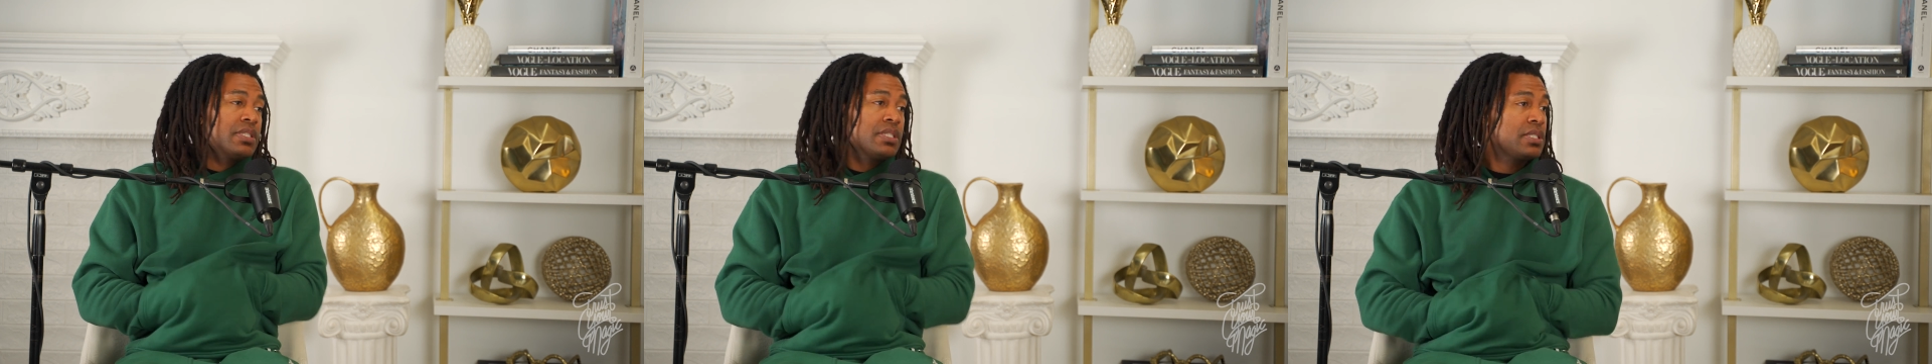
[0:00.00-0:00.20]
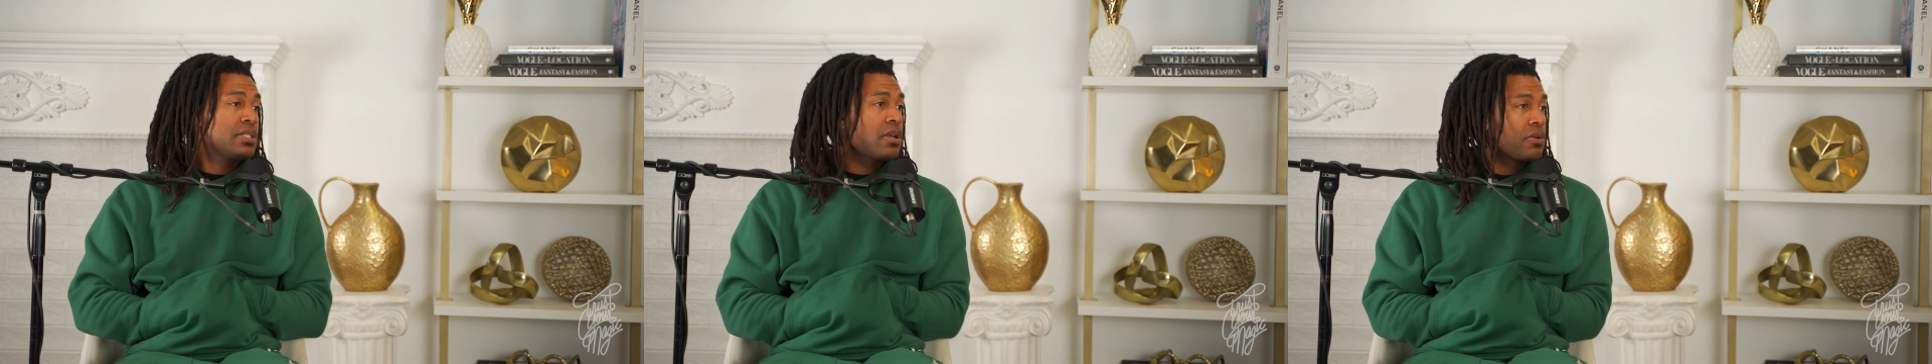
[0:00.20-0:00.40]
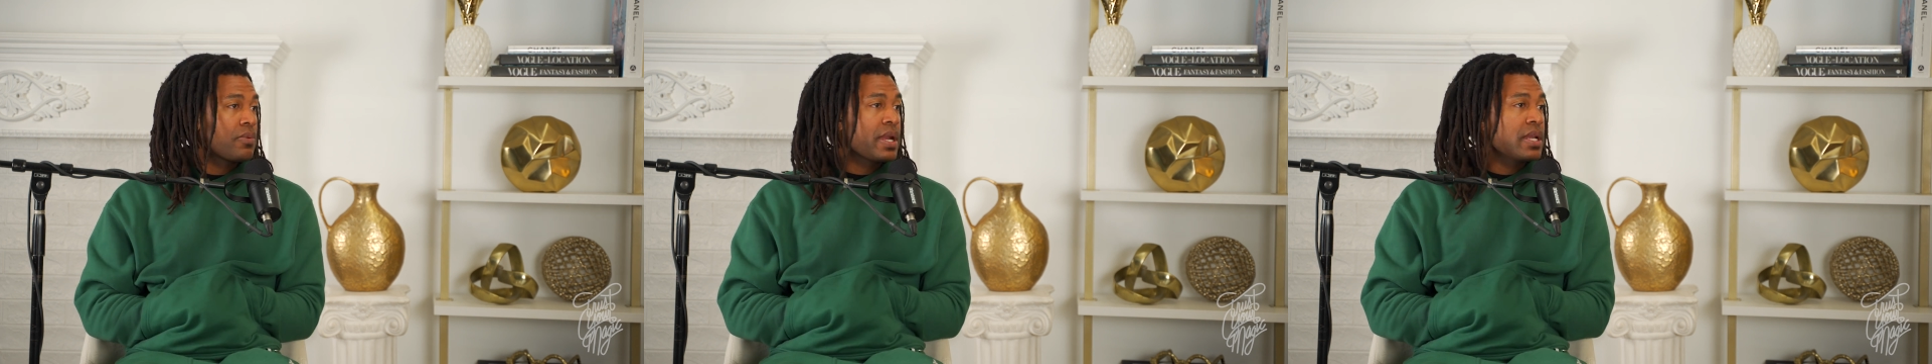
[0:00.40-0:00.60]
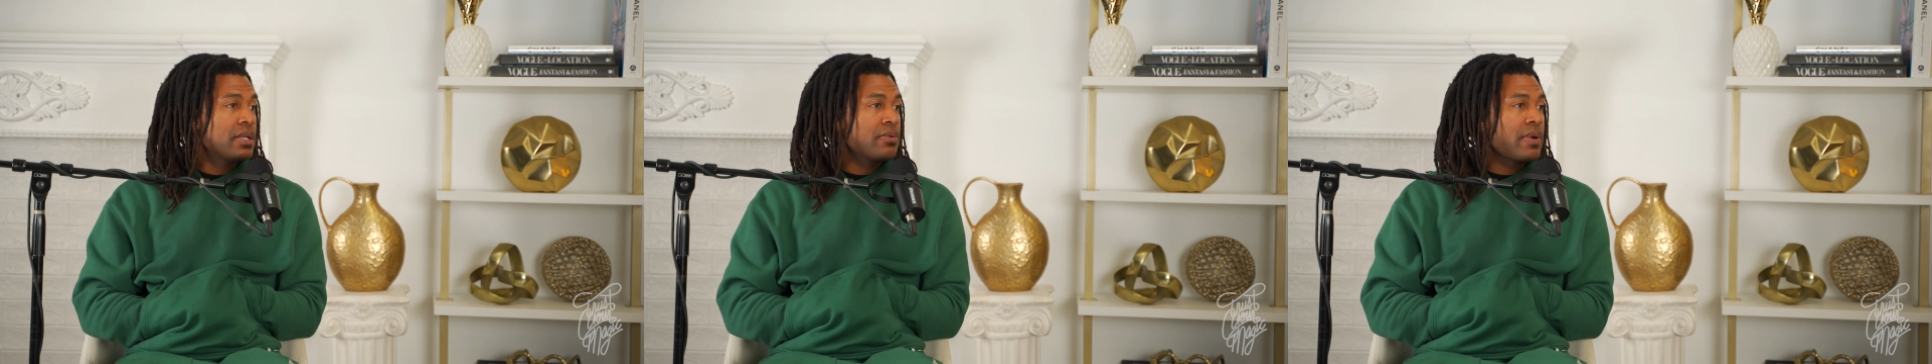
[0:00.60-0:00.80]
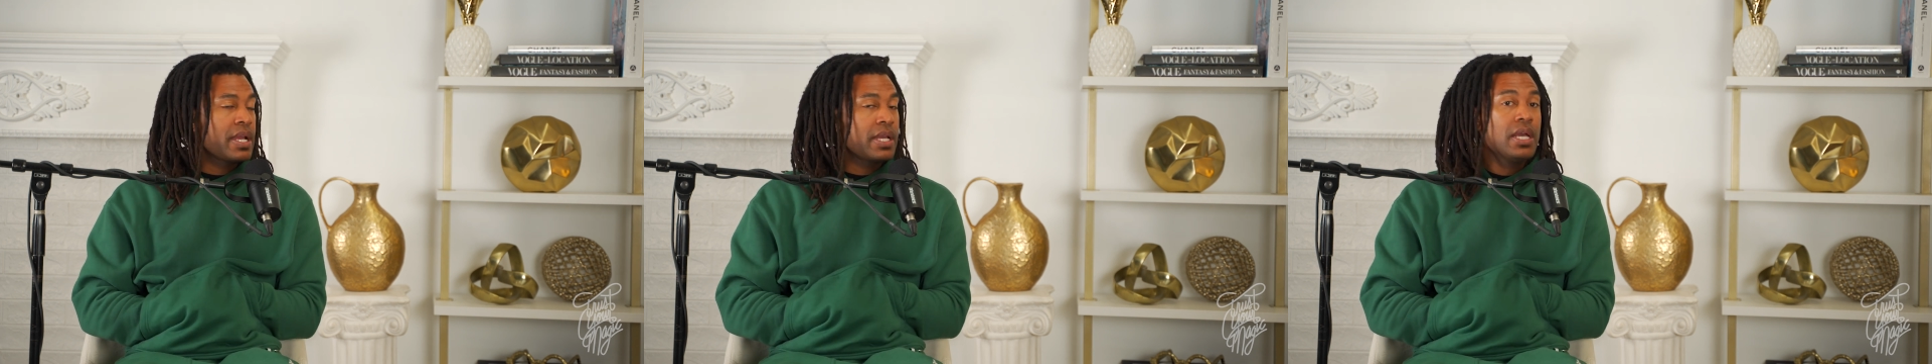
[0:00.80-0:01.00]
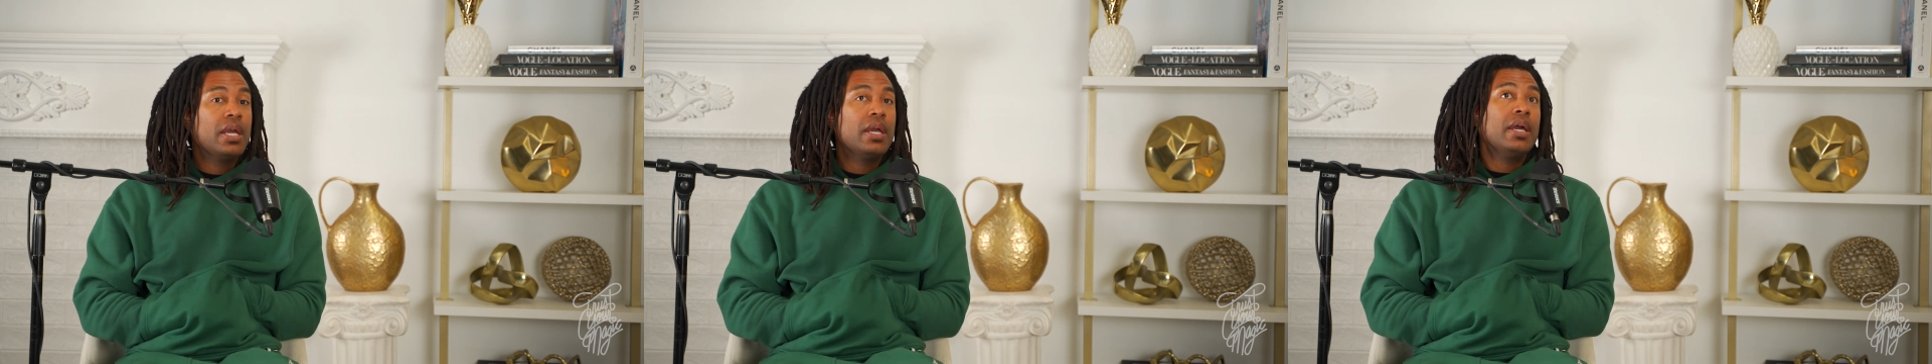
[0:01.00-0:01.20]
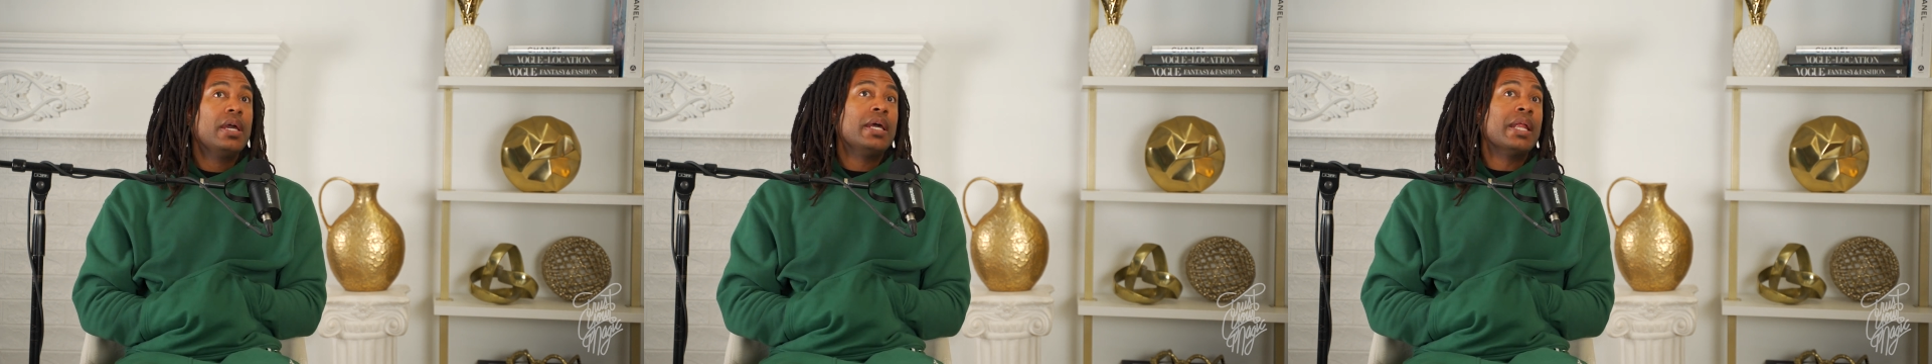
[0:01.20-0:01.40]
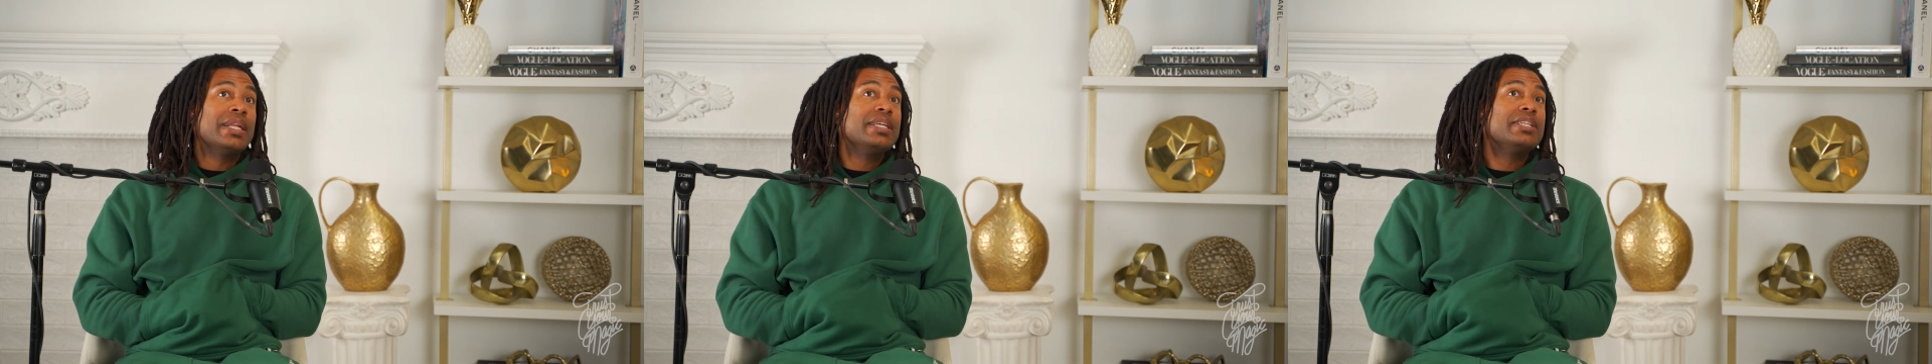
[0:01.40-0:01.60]
start writing, right?
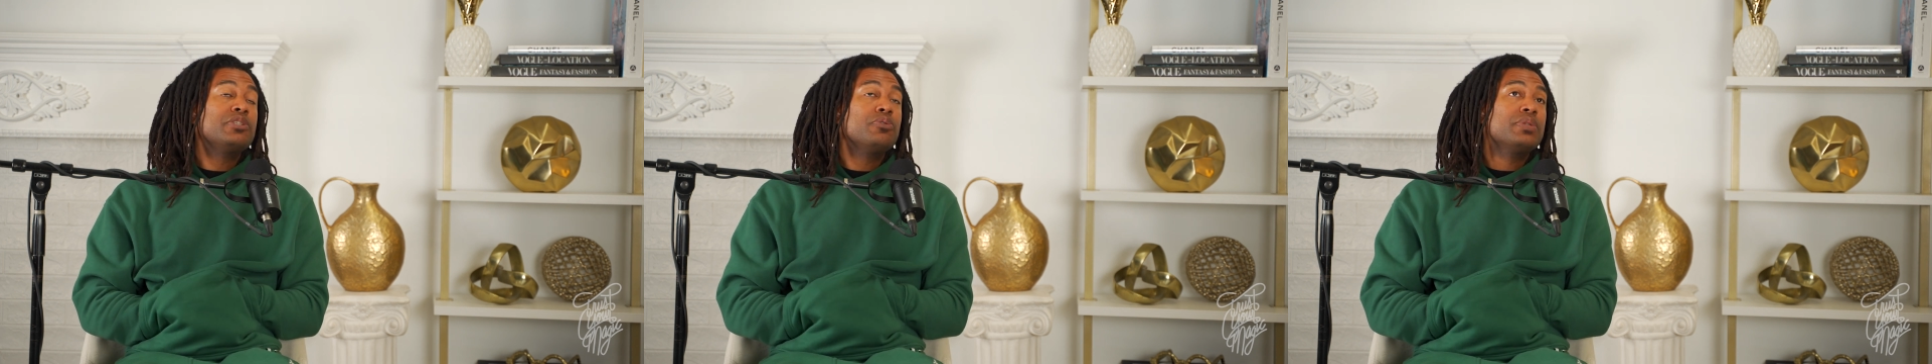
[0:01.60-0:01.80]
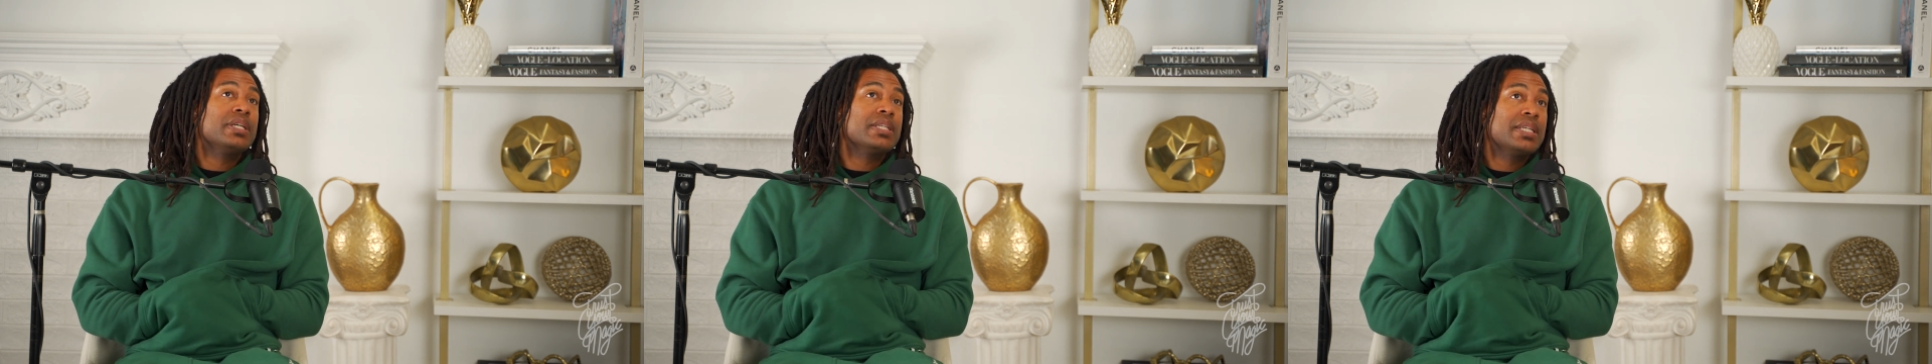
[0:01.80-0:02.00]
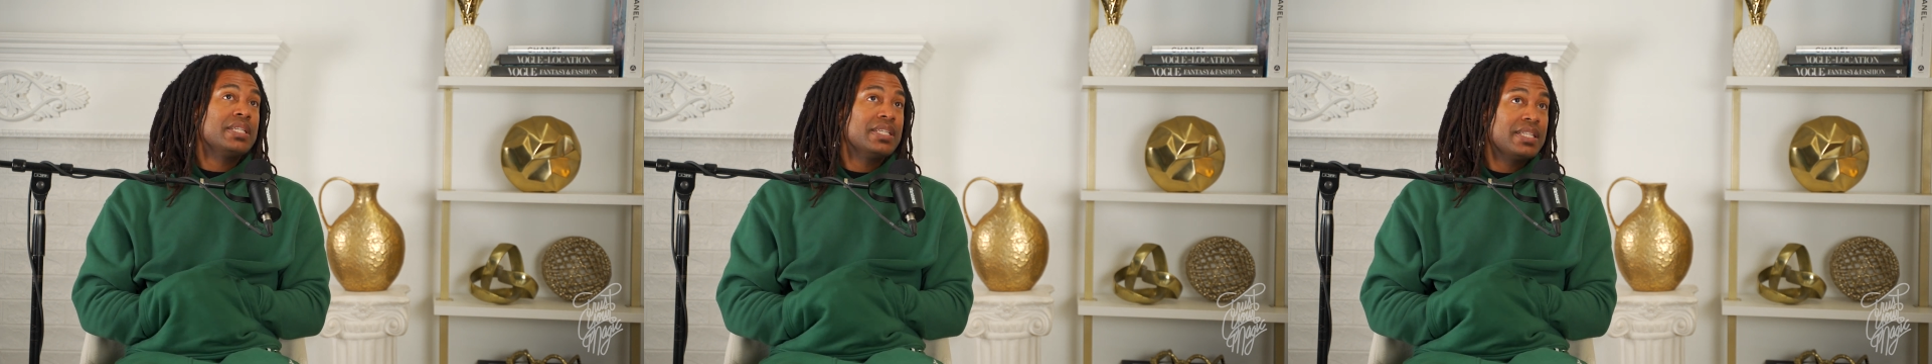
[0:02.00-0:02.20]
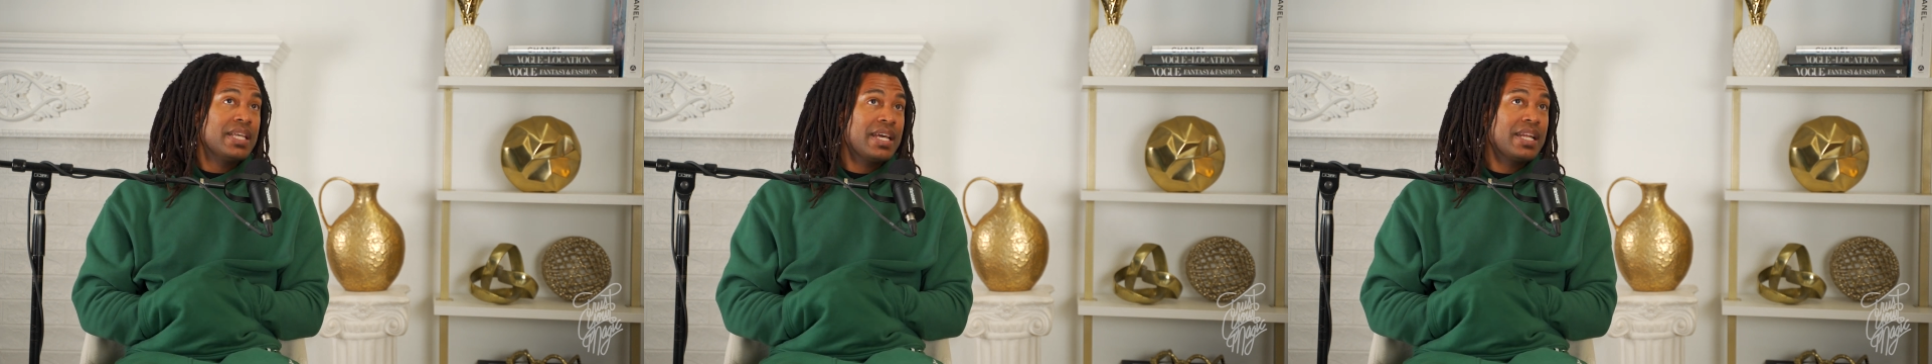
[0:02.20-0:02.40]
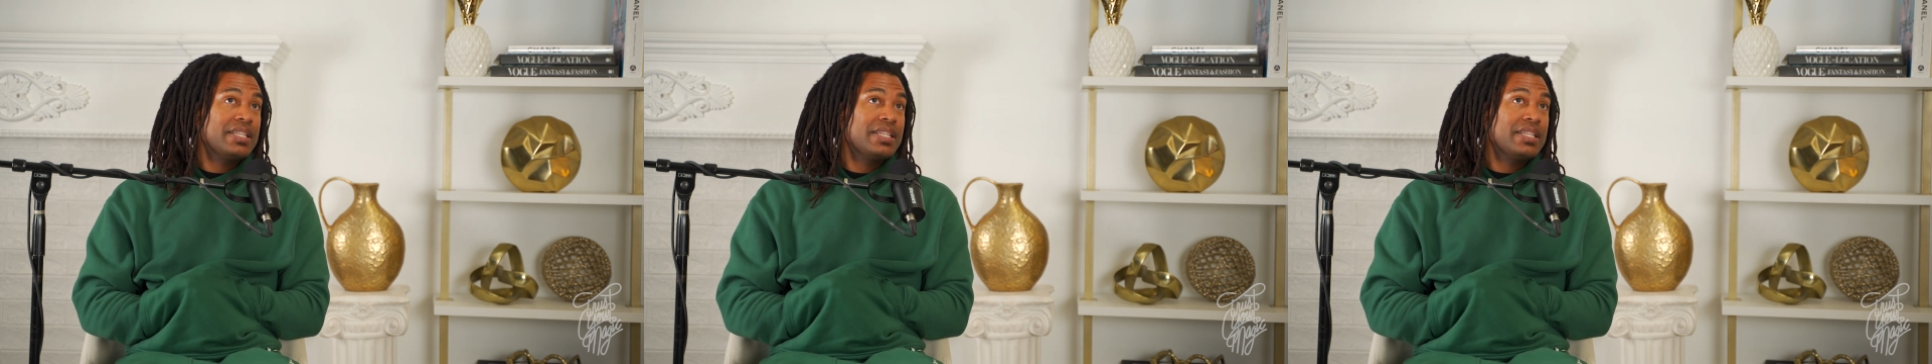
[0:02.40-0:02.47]
And I did two things. I did that.